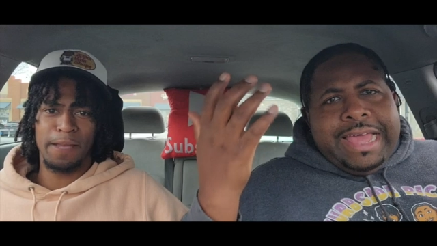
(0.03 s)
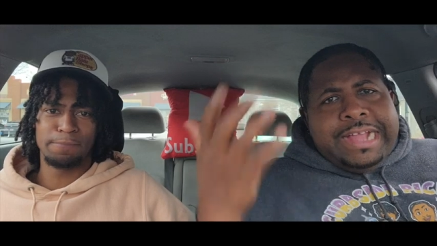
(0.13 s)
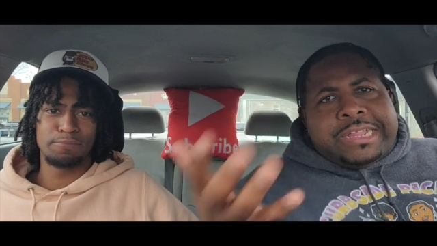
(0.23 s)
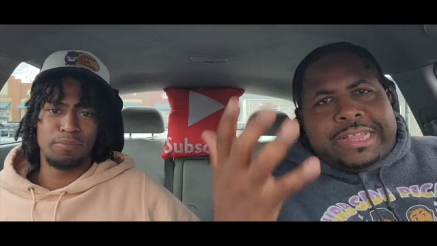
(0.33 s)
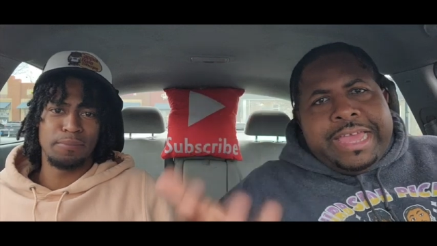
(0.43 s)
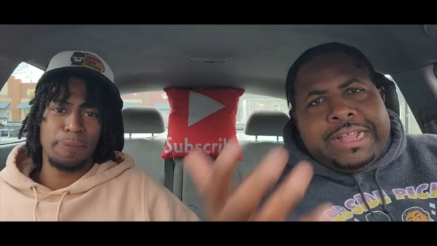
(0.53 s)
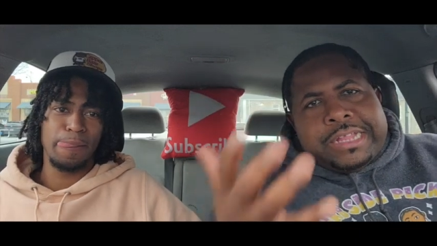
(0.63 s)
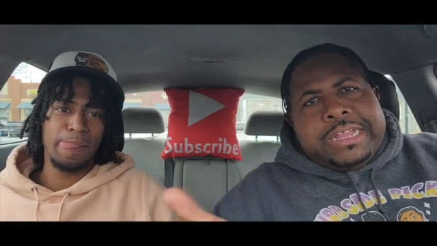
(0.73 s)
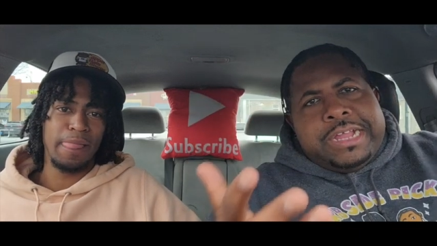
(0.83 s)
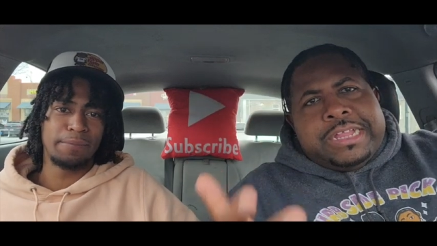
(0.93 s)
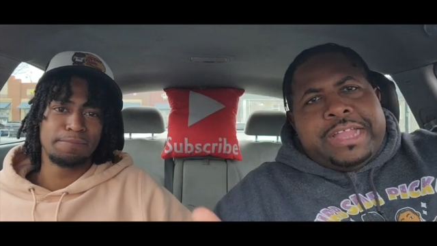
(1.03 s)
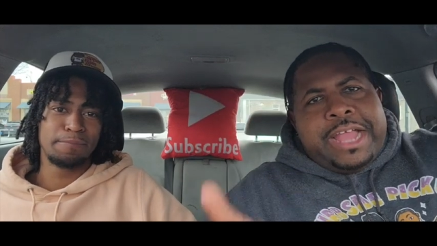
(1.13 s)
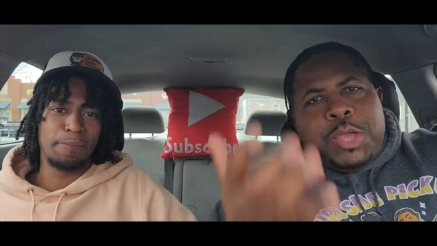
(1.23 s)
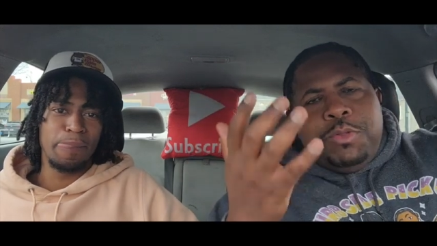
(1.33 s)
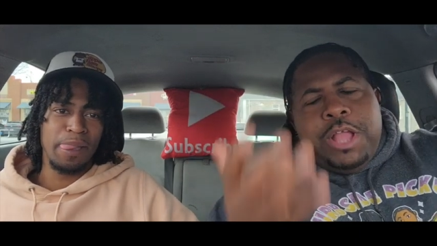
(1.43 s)
Speaker 1: It's Lent
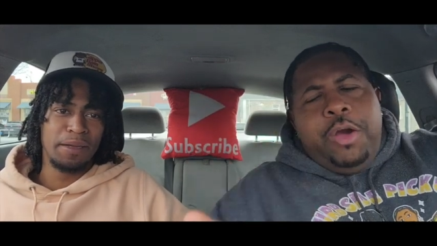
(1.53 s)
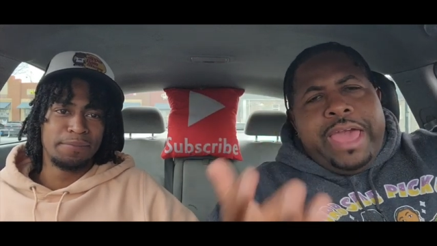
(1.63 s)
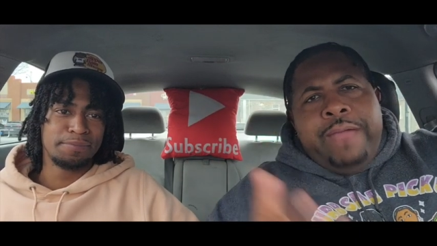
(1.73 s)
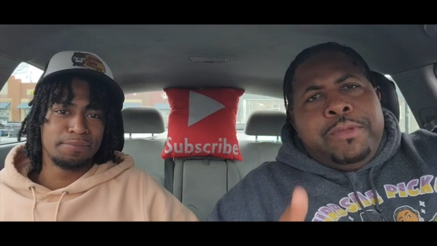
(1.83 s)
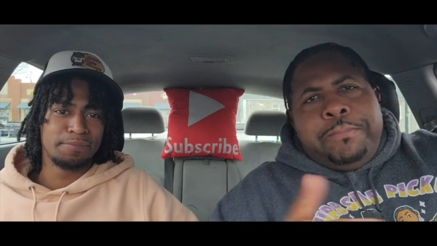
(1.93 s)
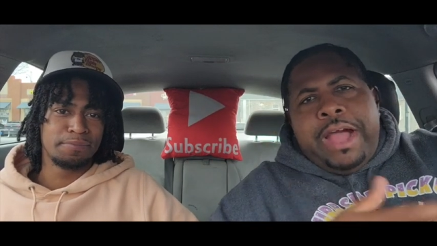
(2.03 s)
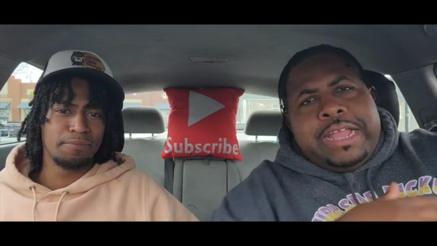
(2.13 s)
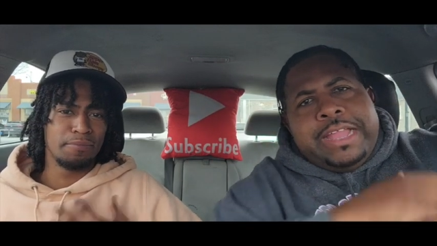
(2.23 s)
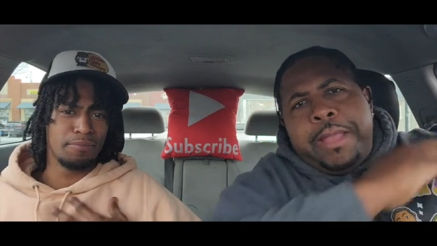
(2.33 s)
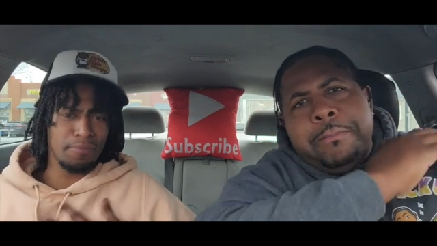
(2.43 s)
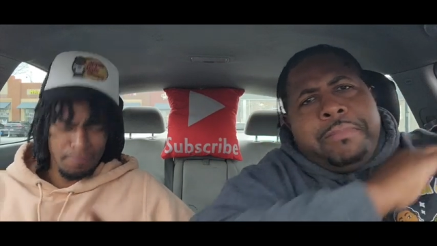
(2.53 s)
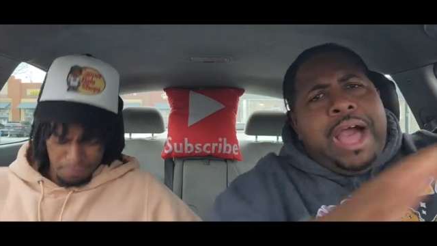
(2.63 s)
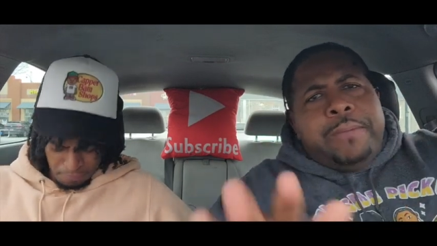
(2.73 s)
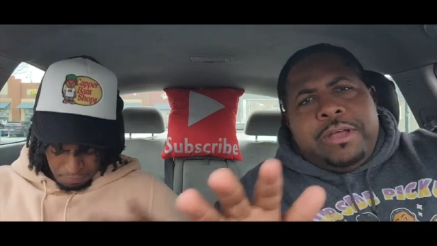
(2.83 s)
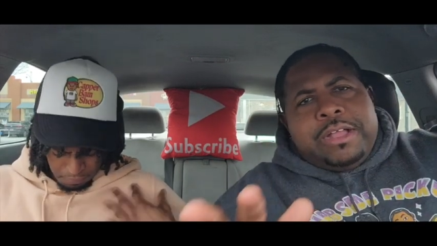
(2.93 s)
season, and you know everybody and their
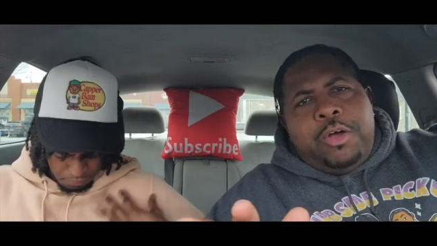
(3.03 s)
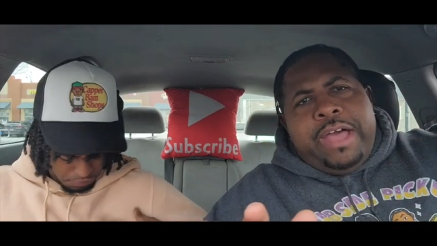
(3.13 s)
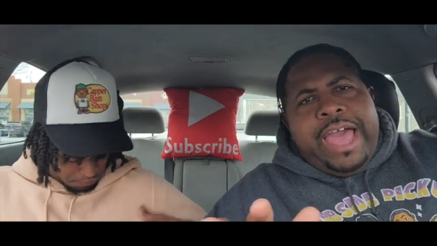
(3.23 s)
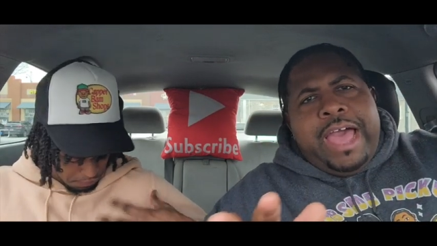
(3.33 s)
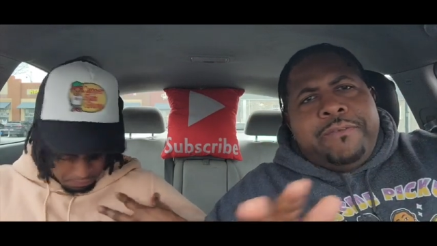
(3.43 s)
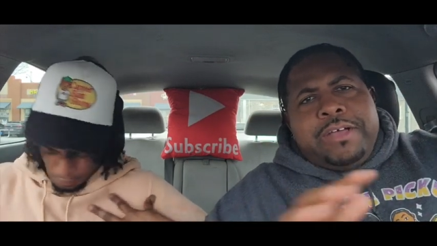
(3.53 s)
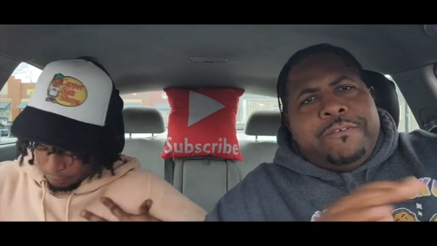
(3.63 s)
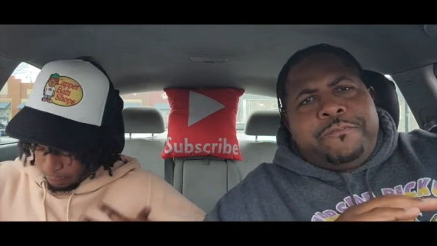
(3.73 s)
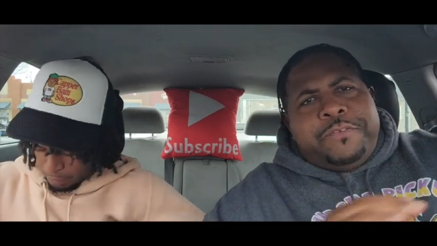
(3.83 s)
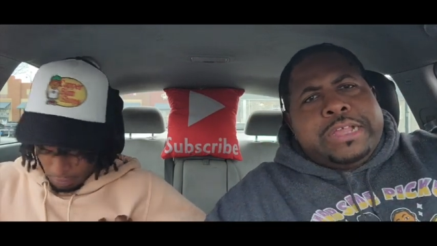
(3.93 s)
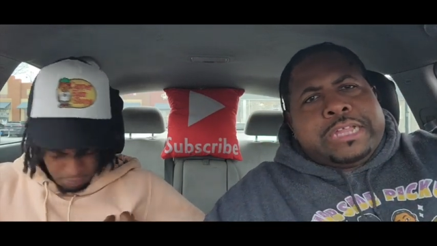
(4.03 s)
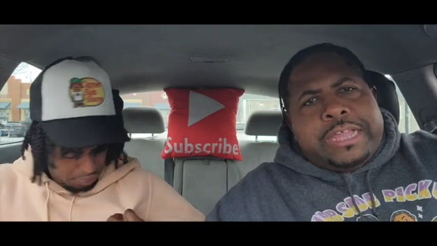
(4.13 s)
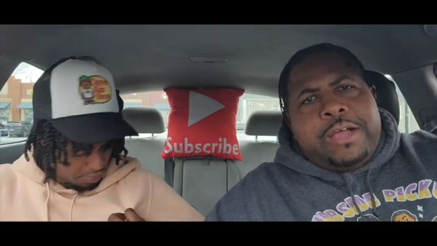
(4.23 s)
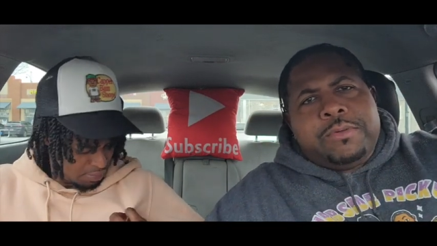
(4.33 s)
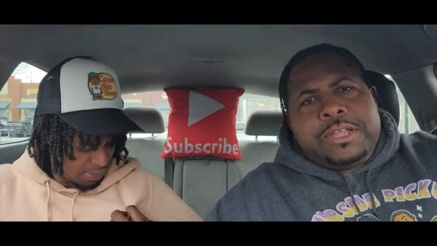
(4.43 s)
mama gonna have a
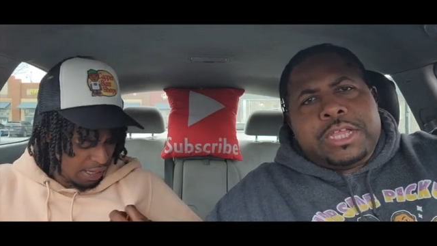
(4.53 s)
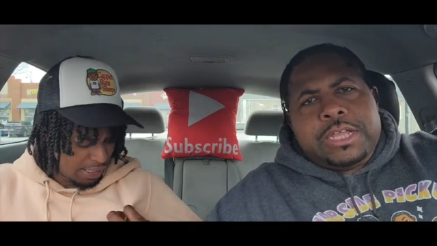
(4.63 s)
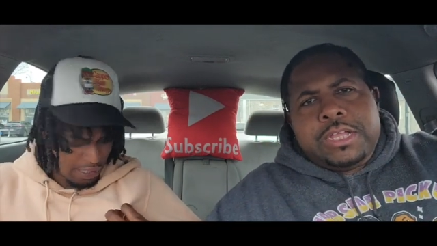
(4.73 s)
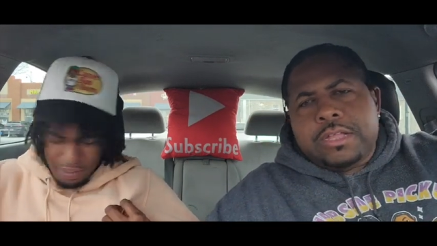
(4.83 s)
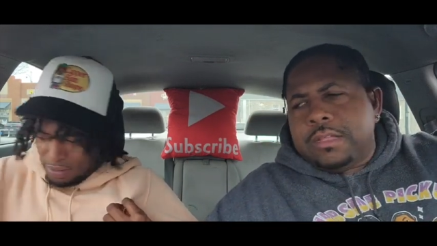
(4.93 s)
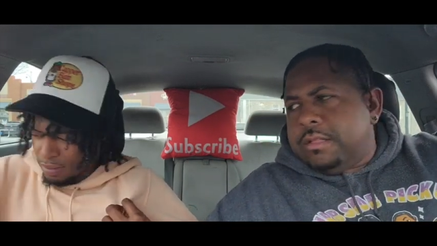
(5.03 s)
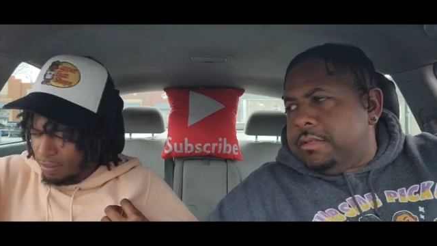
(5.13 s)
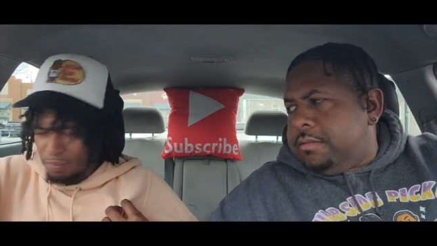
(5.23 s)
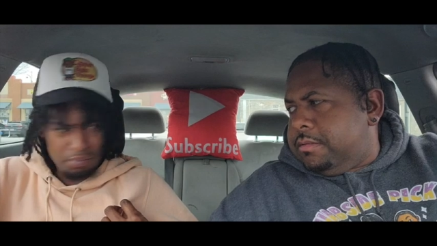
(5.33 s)
fish sandwich. Yeah, Lent.